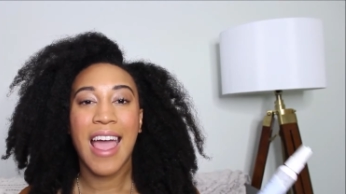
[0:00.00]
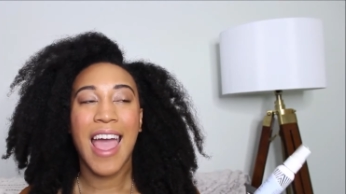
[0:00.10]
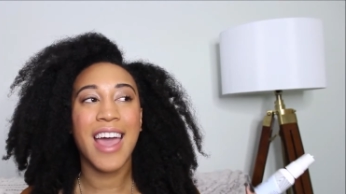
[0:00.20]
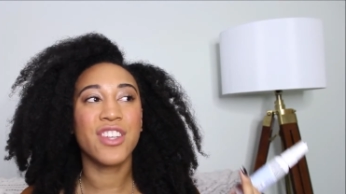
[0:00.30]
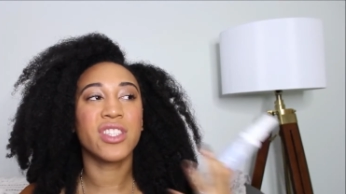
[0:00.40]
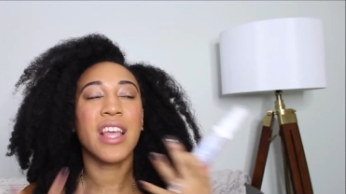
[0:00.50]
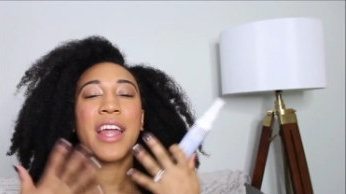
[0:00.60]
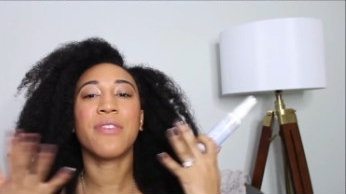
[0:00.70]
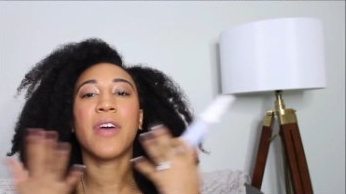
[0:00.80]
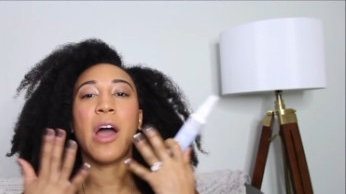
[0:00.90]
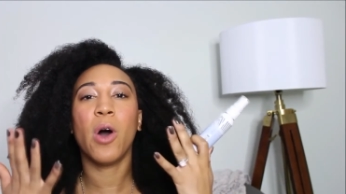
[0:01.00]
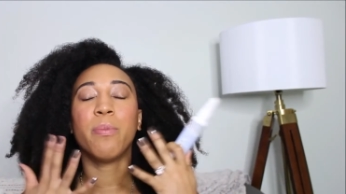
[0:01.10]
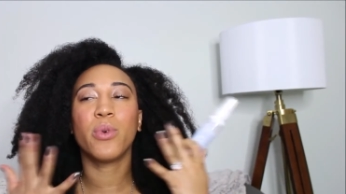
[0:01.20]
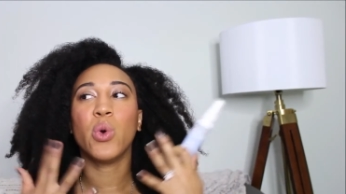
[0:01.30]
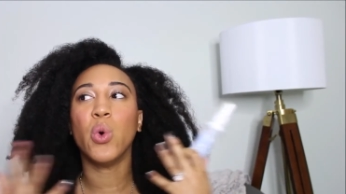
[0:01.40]
and just kind of
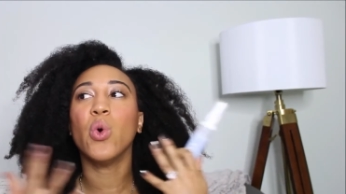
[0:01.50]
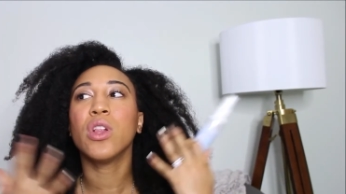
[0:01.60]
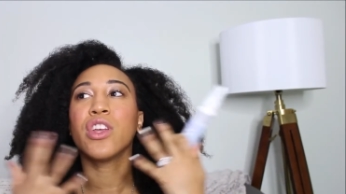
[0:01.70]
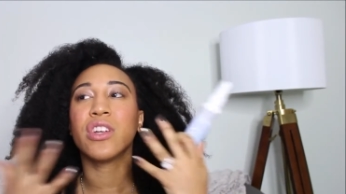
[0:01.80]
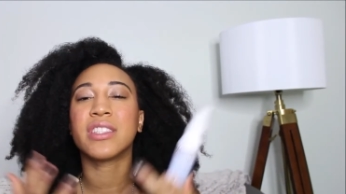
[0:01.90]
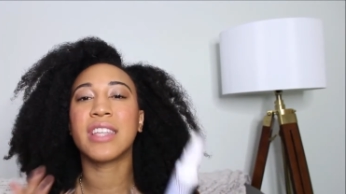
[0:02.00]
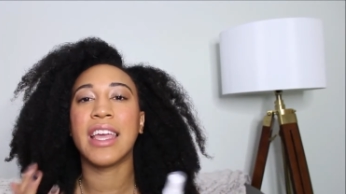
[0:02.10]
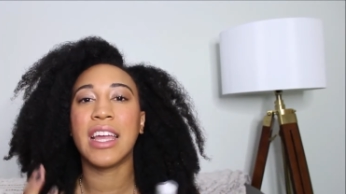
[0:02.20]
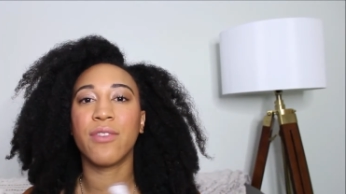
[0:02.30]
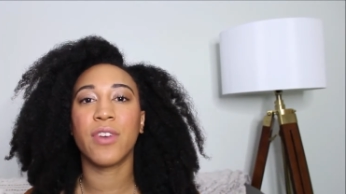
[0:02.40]
help cool your skin